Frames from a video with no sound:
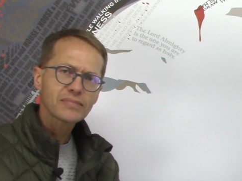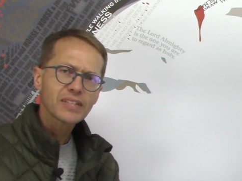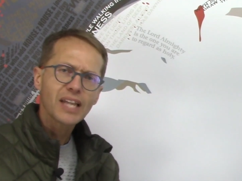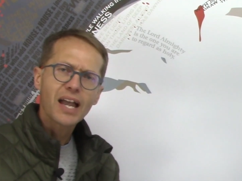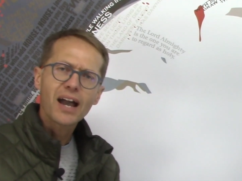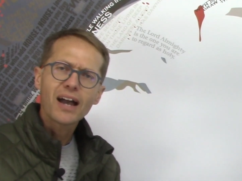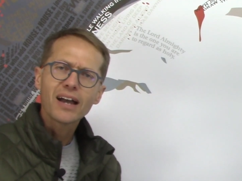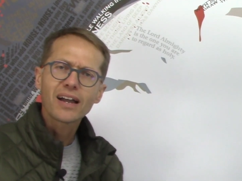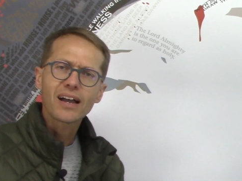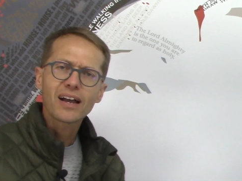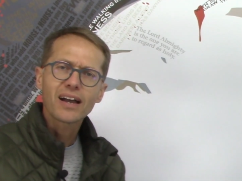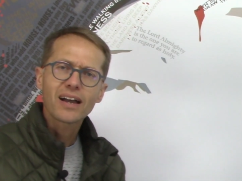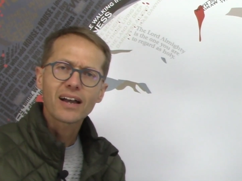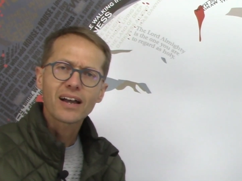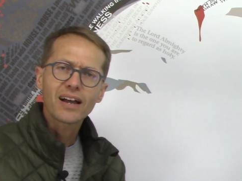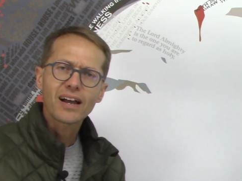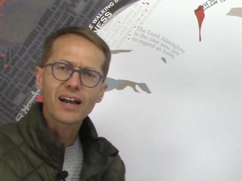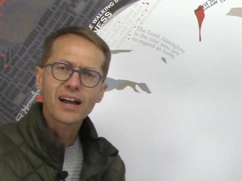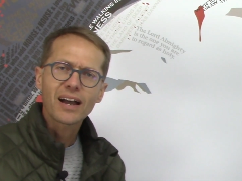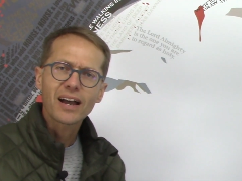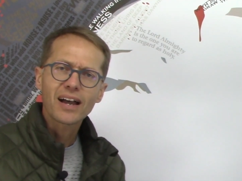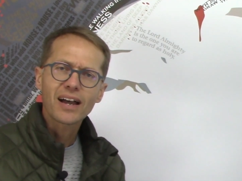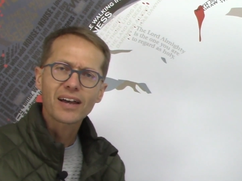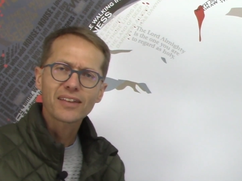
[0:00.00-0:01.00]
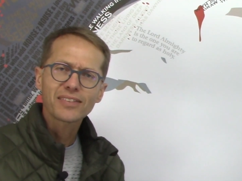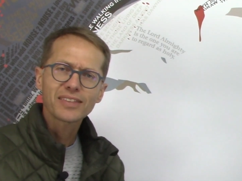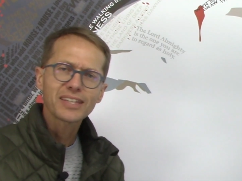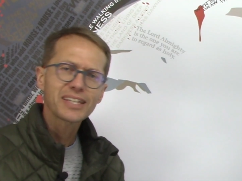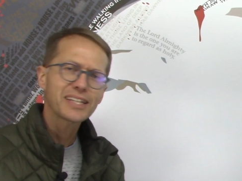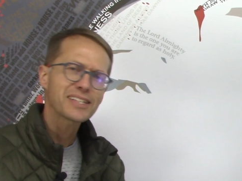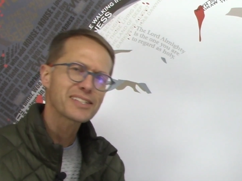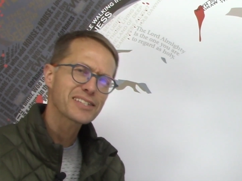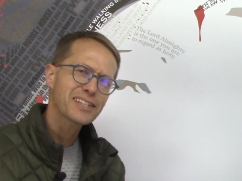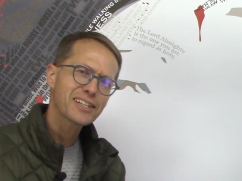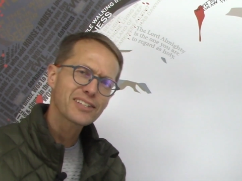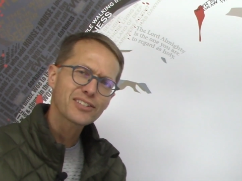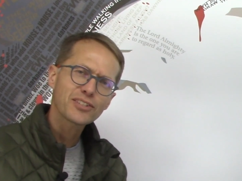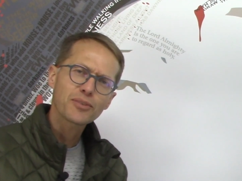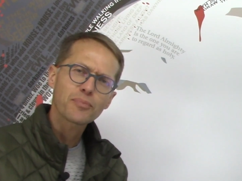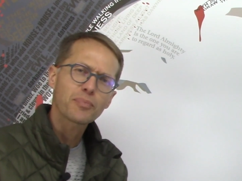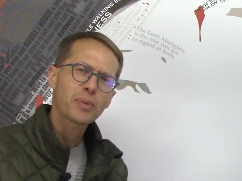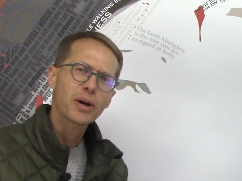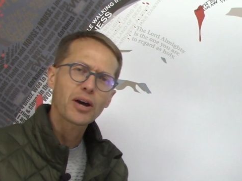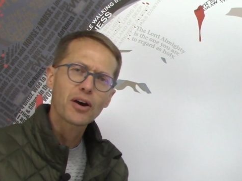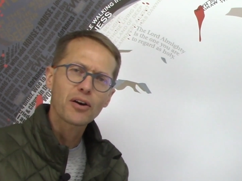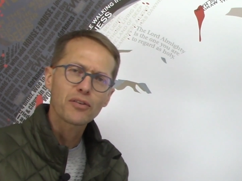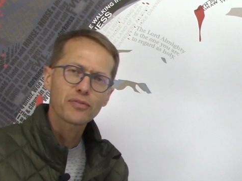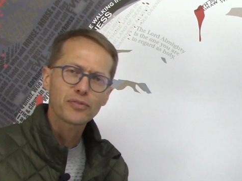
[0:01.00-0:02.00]
I think it's such a
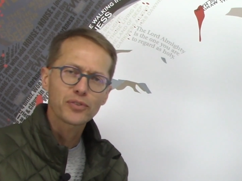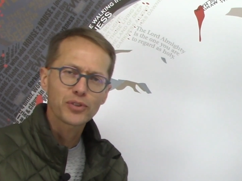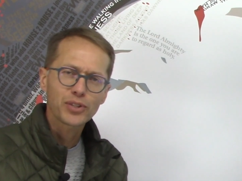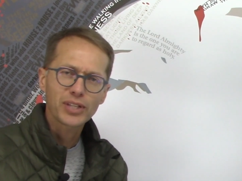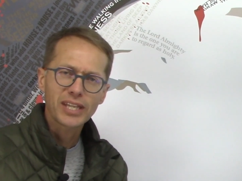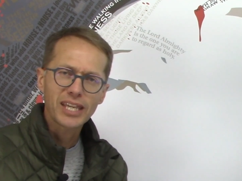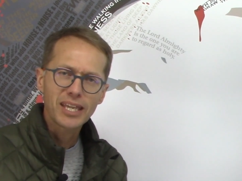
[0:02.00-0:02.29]
powerful